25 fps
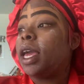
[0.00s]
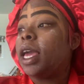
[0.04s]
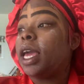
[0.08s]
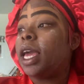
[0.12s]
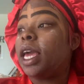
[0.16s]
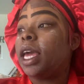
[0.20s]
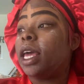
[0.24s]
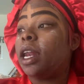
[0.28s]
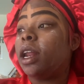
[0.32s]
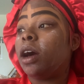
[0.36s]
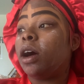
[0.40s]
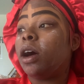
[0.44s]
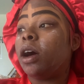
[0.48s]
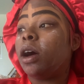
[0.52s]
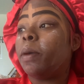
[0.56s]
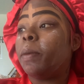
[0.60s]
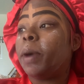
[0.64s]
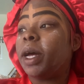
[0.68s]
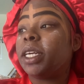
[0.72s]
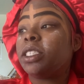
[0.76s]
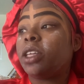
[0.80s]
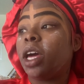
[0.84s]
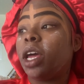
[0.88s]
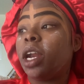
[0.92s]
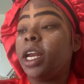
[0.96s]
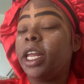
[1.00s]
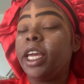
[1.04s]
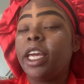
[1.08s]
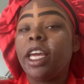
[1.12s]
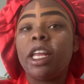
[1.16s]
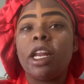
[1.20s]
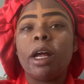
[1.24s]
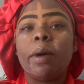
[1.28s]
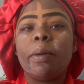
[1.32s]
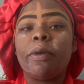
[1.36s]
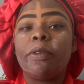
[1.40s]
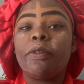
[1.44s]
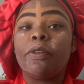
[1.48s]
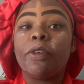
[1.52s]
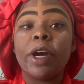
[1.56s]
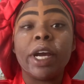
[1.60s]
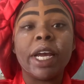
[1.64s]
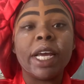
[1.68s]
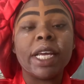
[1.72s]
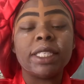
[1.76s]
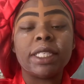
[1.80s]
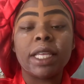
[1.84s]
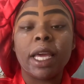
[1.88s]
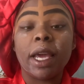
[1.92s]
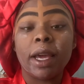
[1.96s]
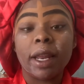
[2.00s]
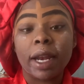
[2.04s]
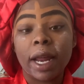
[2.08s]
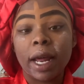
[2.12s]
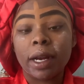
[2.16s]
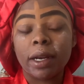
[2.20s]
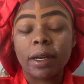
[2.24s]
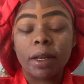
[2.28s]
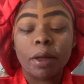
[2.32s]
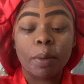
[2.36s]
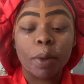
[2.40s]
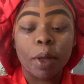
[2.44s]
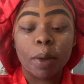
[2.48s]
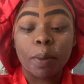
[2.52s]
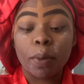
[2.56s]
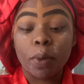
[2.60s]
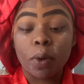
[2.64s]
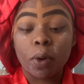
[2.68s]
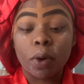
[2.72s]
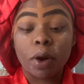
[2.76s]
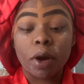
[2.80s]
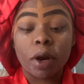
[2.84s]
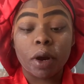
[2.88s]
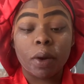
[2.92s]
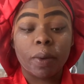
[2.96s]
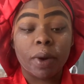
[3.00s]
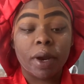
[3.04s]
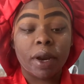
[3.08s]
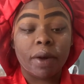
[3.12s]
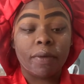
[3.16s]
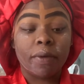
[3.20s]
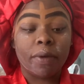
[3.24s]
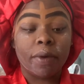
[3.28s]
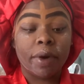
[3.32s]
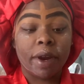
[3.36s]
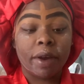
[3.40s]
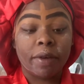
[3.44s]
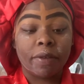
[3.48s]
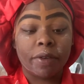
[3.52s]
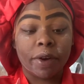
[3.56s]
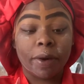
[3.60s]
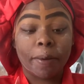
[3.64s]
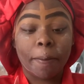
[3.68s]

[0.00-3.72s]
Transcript: And I started linking up with friends, hanging out a little bit more or whatever.